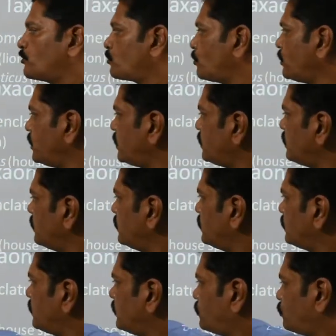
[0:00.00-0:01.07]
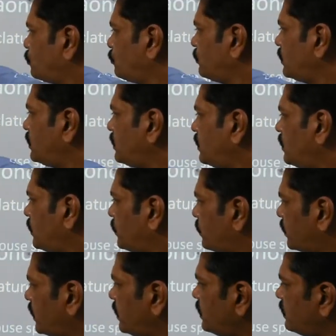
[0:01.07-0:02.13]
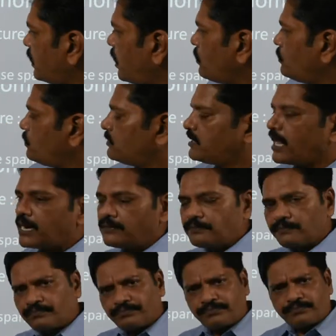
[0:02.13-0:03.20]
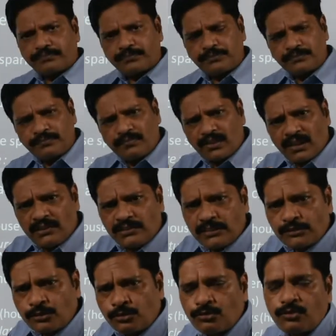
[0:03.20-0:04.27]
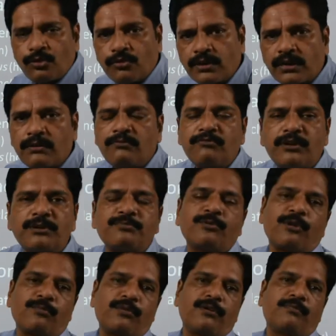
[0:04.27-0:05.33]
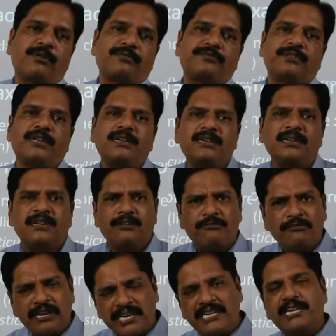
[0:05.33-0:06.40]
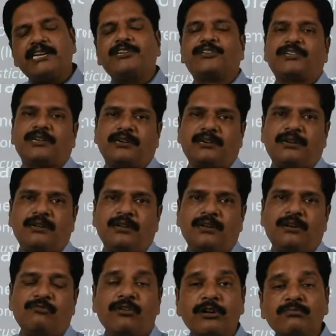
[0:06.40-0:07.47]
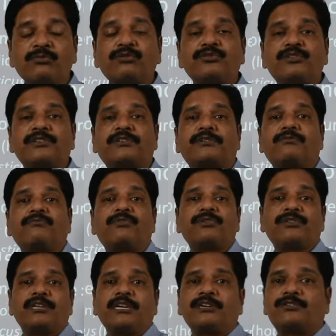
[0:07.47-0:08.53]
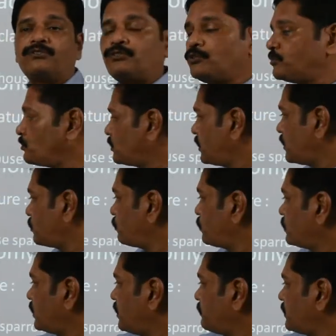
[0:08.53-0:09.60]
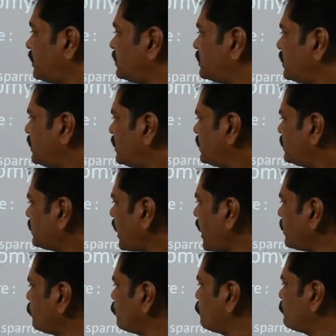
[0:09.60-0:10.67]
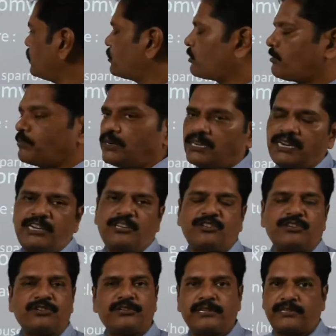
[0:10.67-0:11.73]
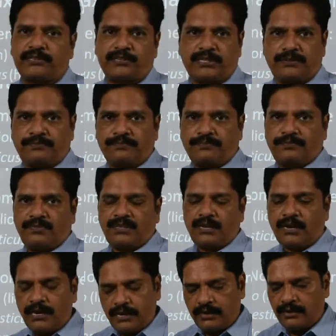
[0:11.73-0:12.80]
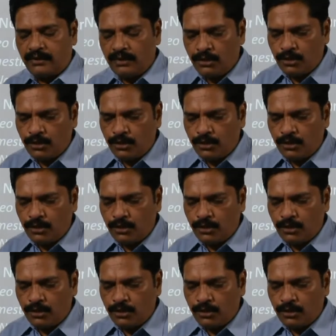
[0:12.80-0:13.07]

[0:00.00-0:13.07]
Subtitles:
So here this two one, okay. Now then, just to overcome one problem of the variation, one more system was introduced, and it was named as trinomial nomenclature system, clear.